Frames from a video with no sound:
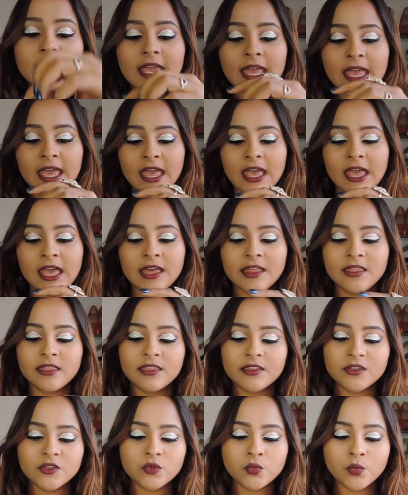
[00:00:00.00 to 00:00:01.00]
it.
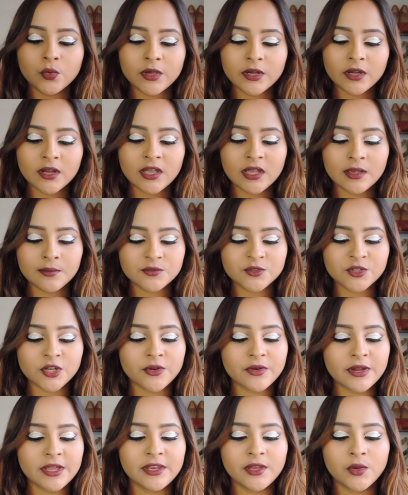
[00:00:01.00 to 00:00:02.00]
And this one comes
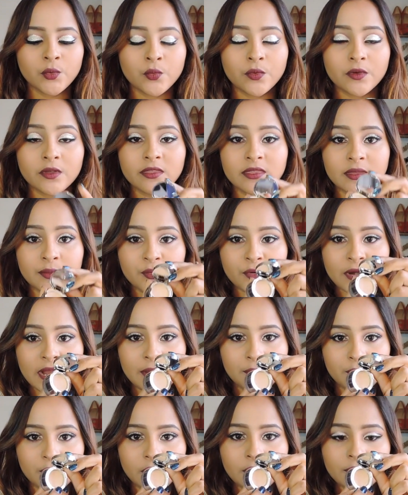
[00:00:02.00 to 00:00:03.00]
already with the
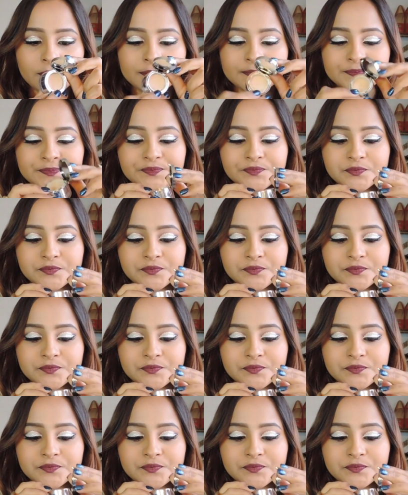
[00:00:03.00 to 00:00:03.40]
primer.